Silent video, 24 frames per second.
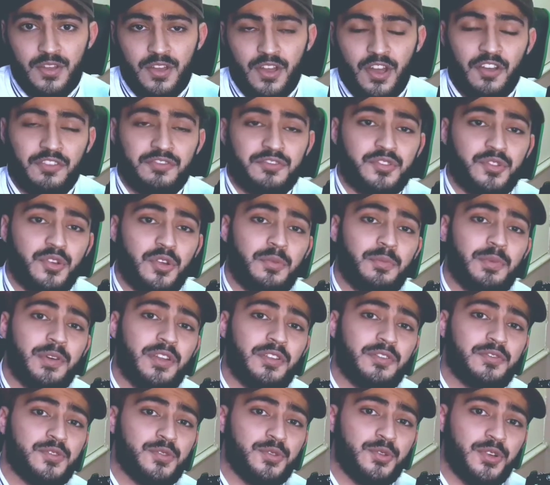After a
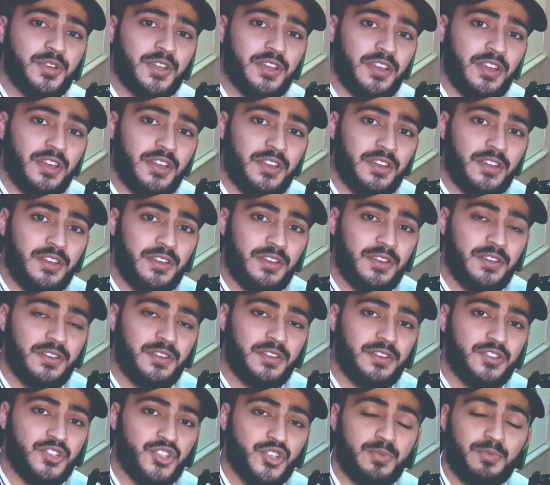bit of talking,
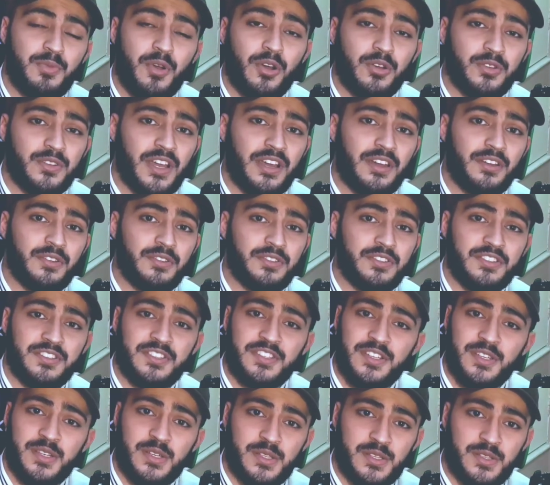she broke down into
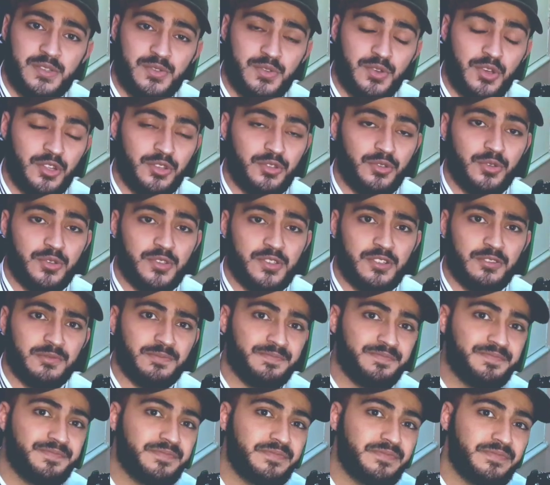tears to her daughter.
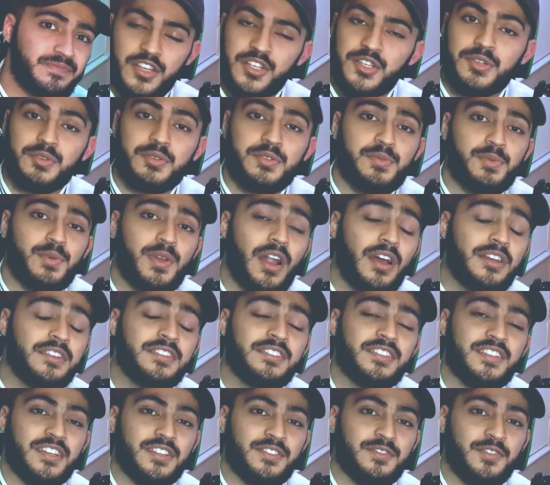She was
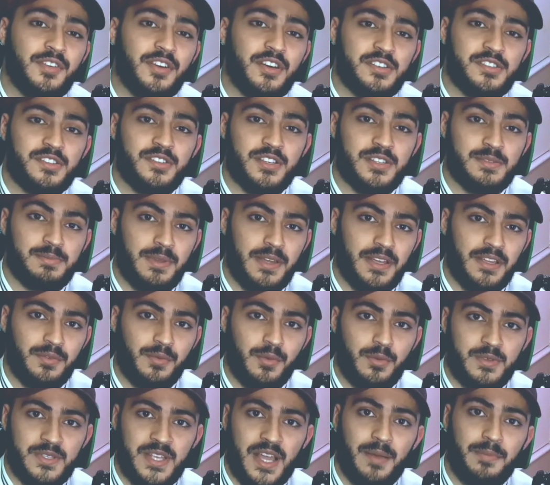reluctant at first to explain
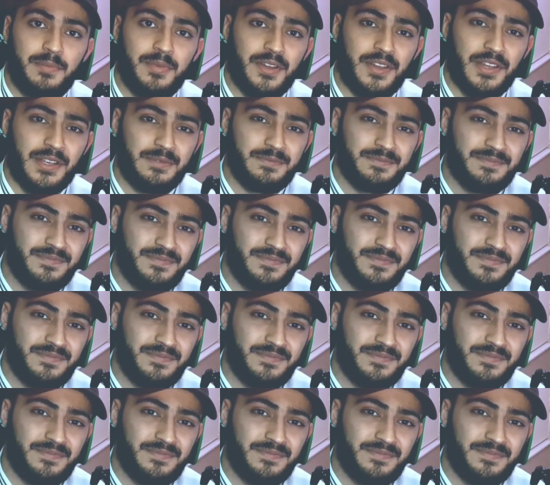what was happening,